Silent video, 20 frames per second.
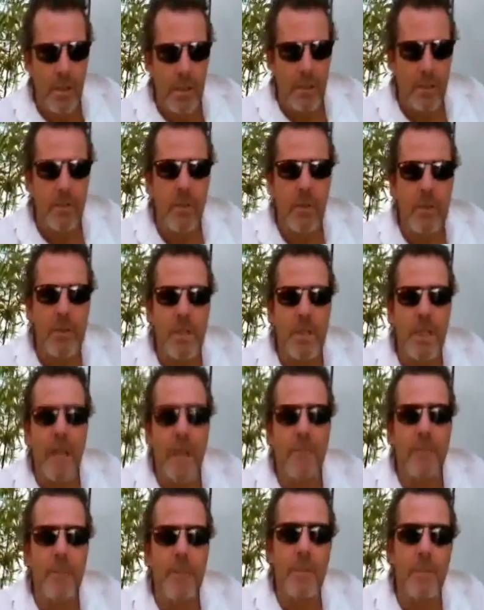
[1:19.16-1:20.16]
lots of
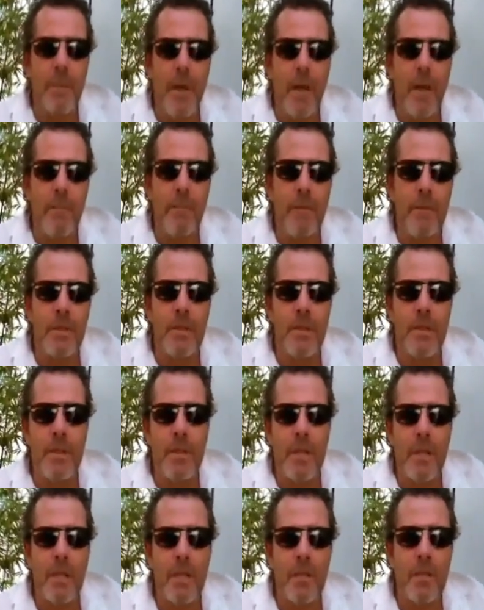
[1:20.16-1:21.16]
government departments,
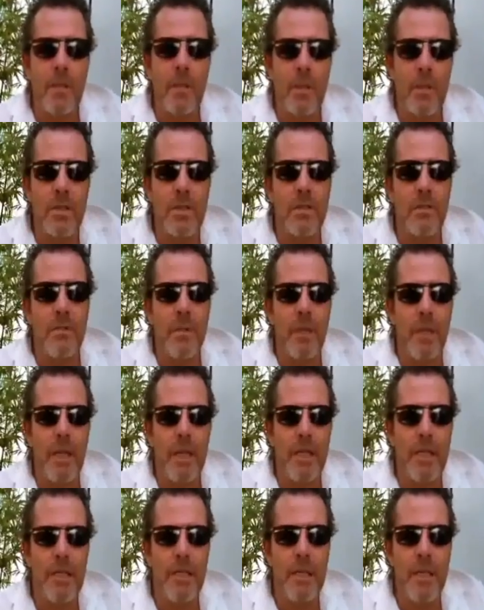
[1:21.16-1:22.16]
lots of
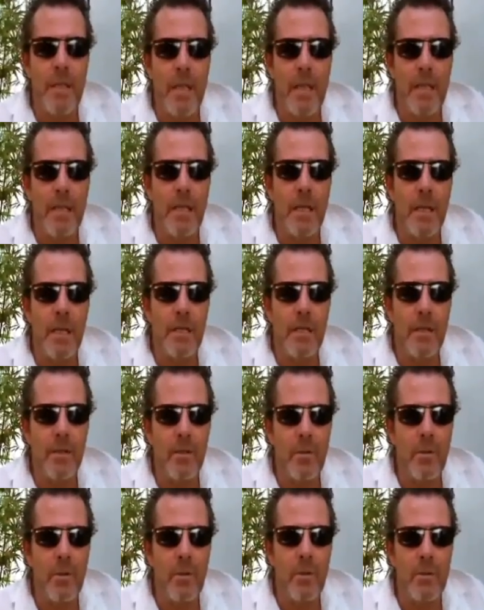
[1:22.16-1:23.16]
police, and a
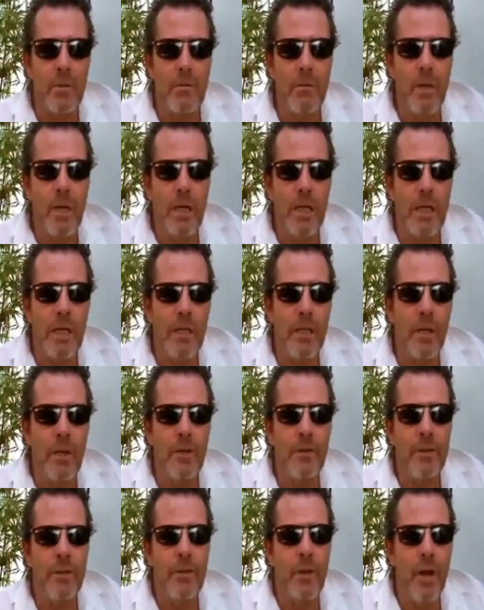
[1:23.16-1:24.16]
court running in
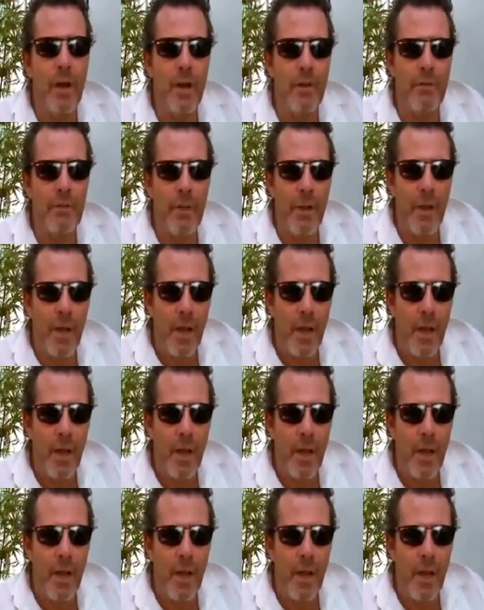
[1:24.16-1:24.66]
overdrive.